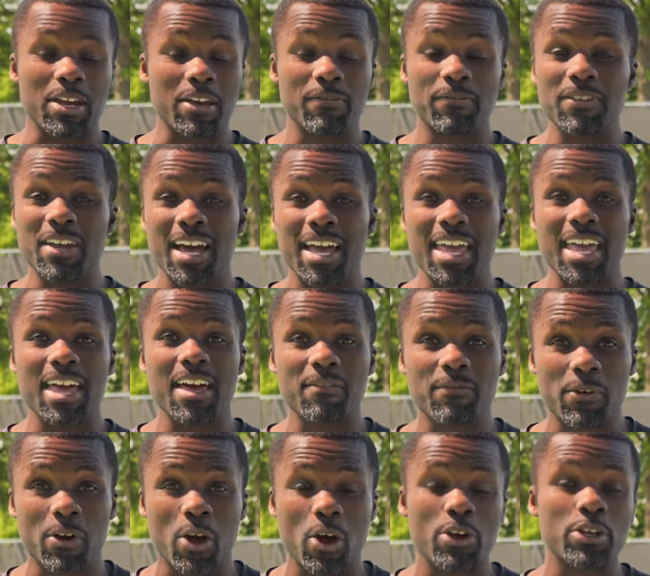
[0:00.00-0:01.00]
if not
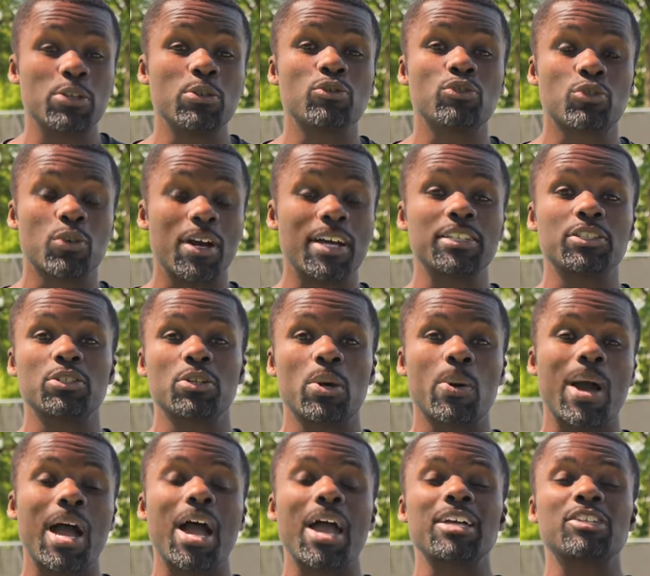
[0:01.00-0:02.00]
ever, are you trying to go
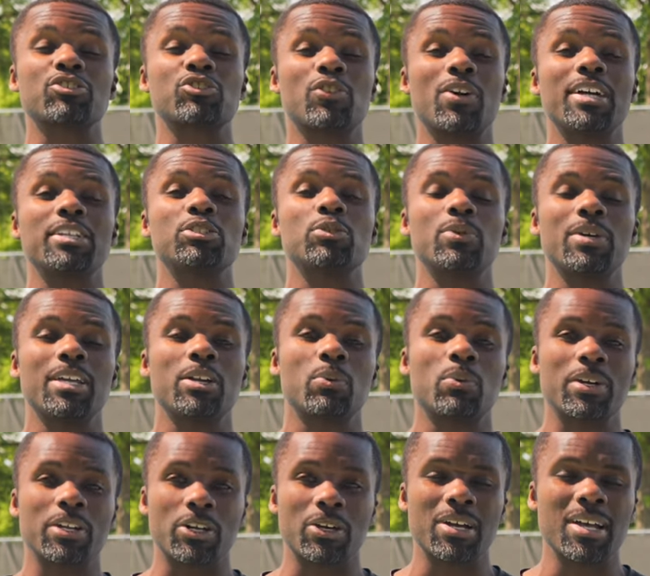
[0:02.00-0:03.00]
out and trying to hit a
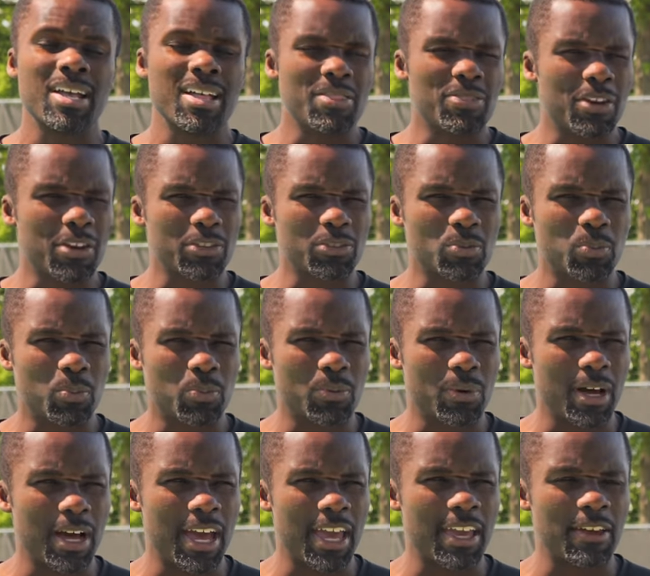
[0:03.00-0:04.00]
winner. There's
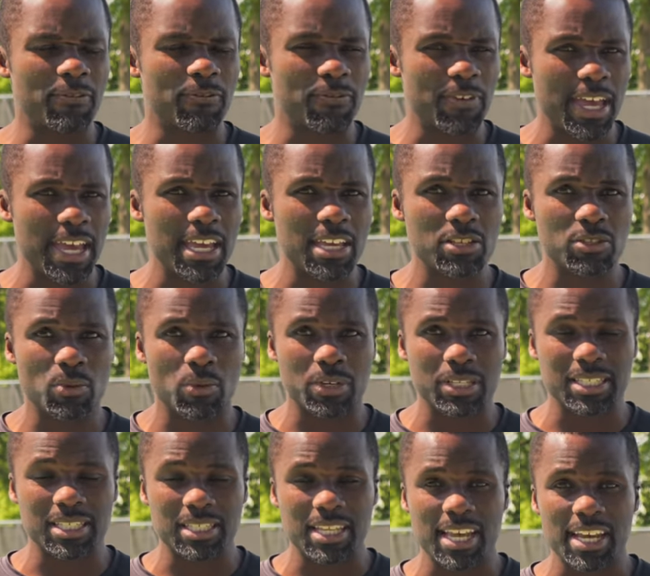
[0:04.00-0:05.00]
a phase or a
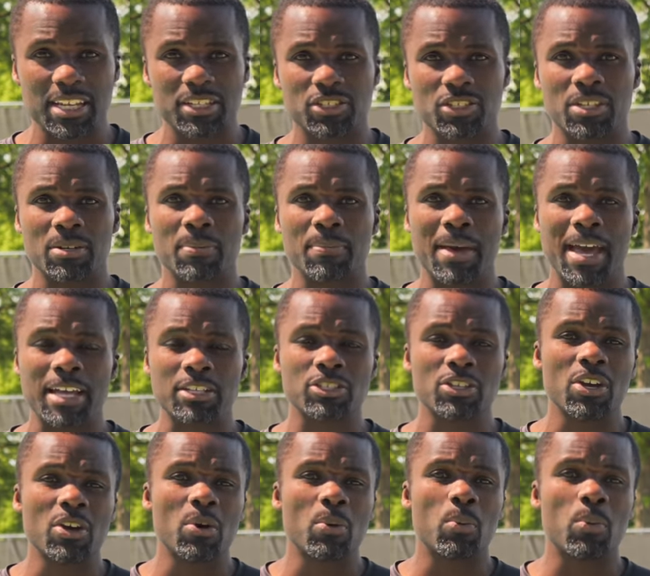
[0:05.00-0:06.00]
stage in a match
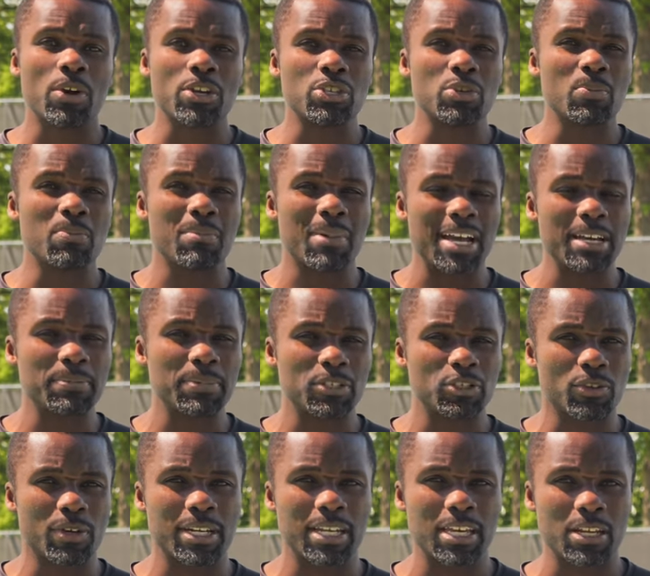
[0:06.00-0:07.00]
where you might be
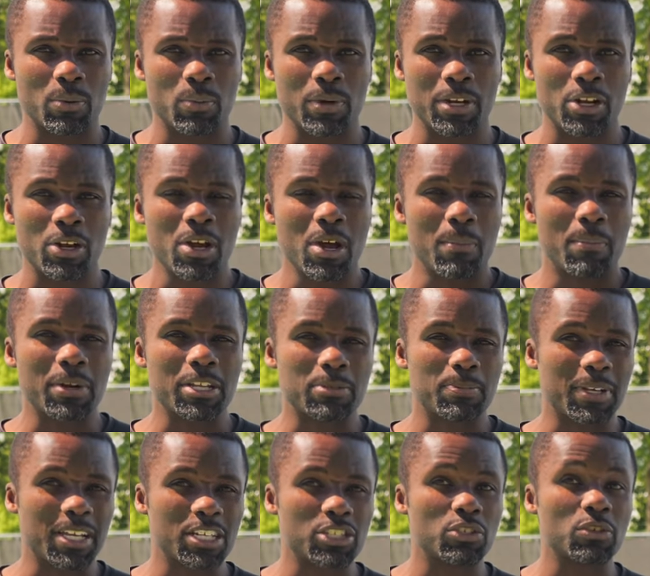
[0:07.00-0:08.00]
trying to hit a winner, but it's
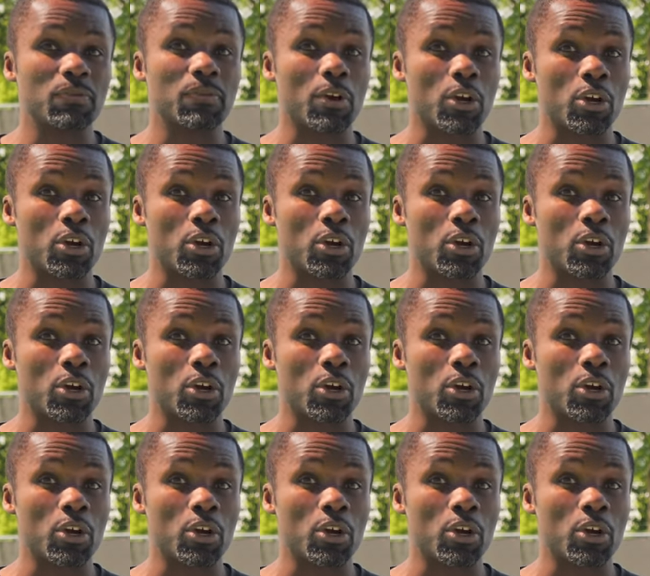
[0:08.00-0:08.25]
because you've